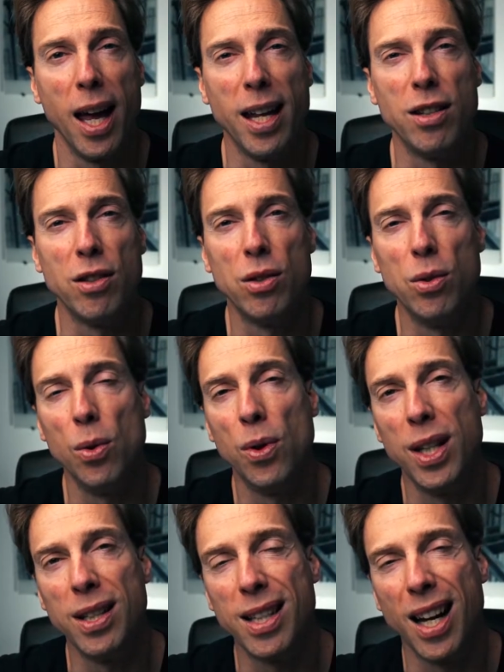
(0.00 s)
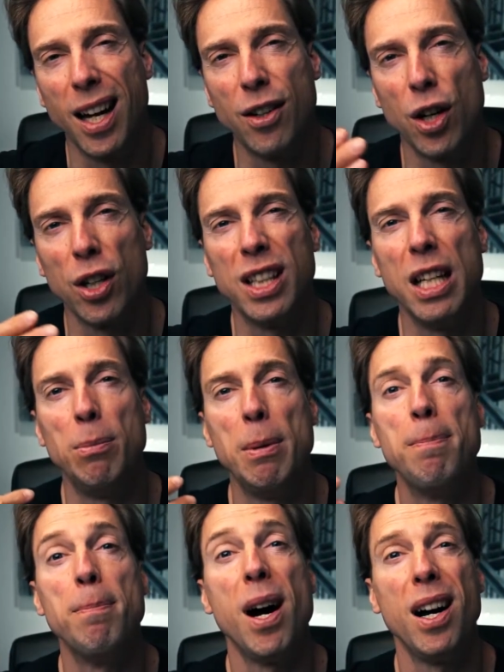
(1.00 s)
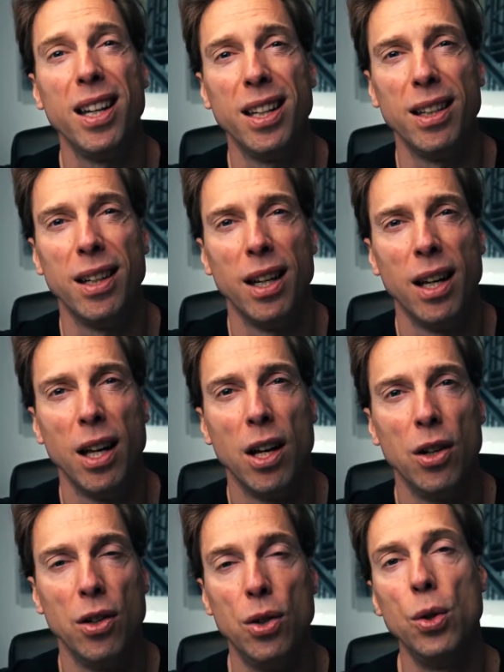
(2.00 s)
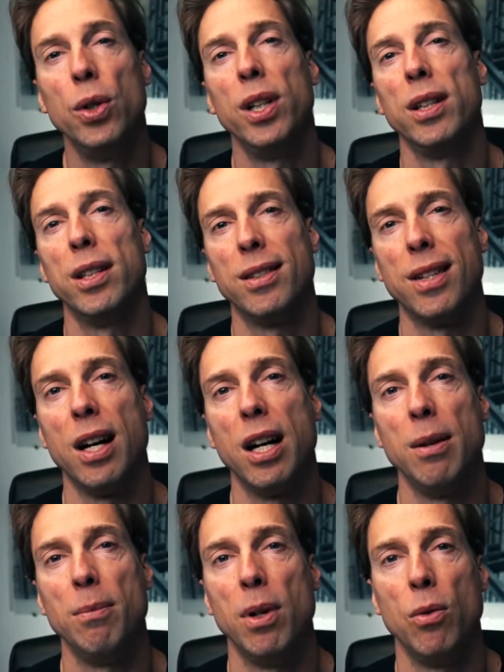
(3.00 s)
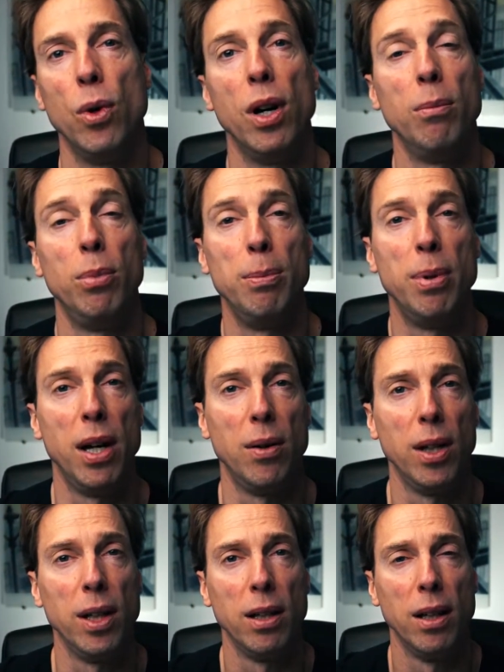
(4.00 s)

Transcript: these are two things that I try to keep in mind during the time where I'm preparing.